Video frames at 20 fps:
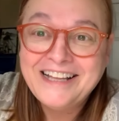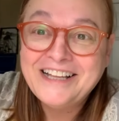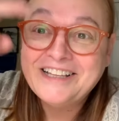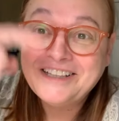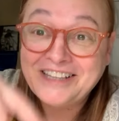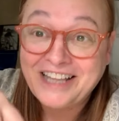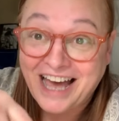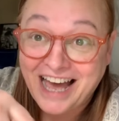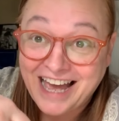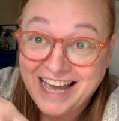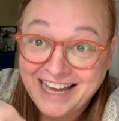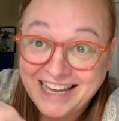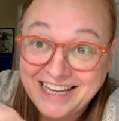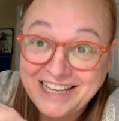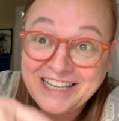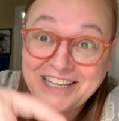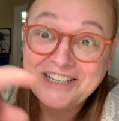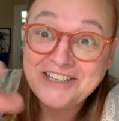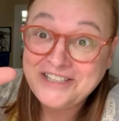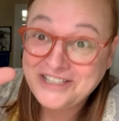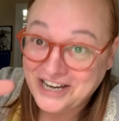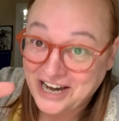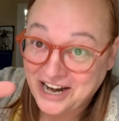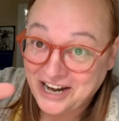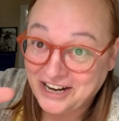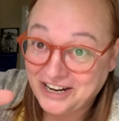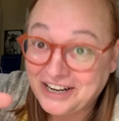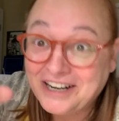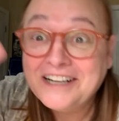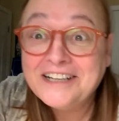like,
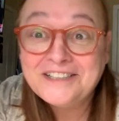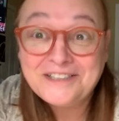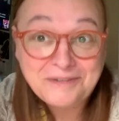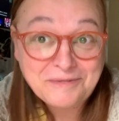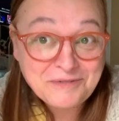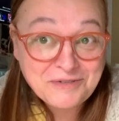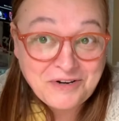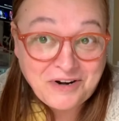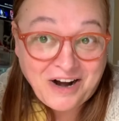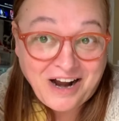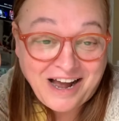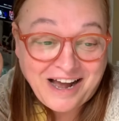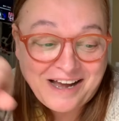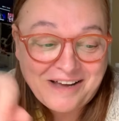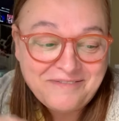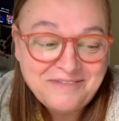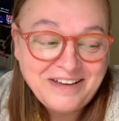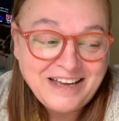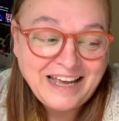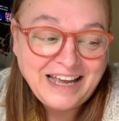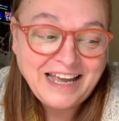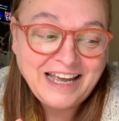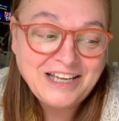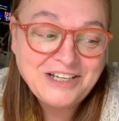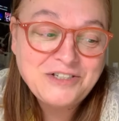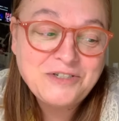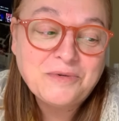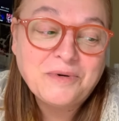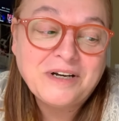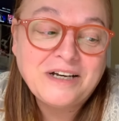share, subscribe,
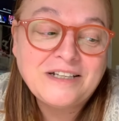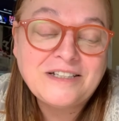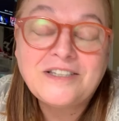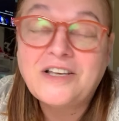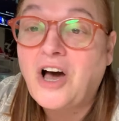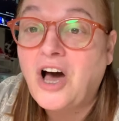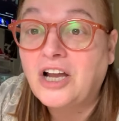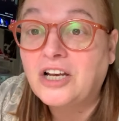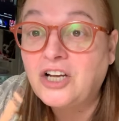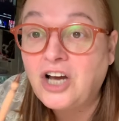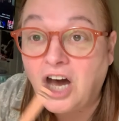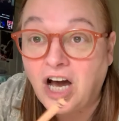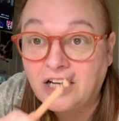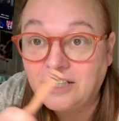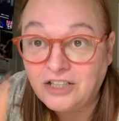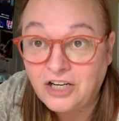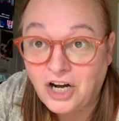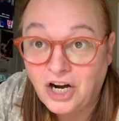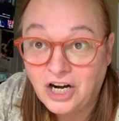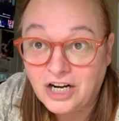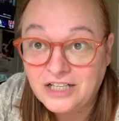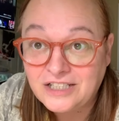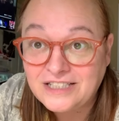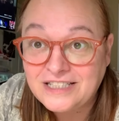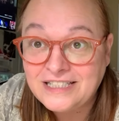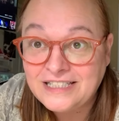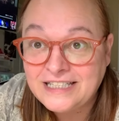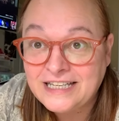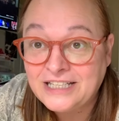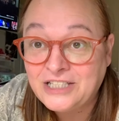and join us on Cotton Art
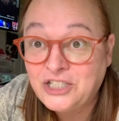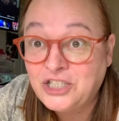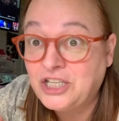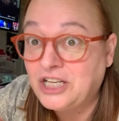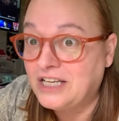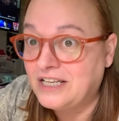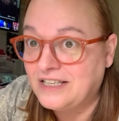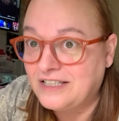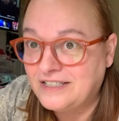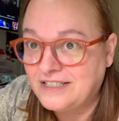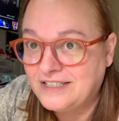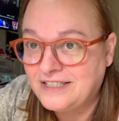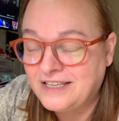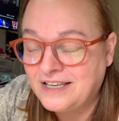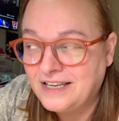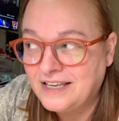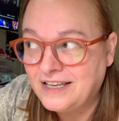Stitches,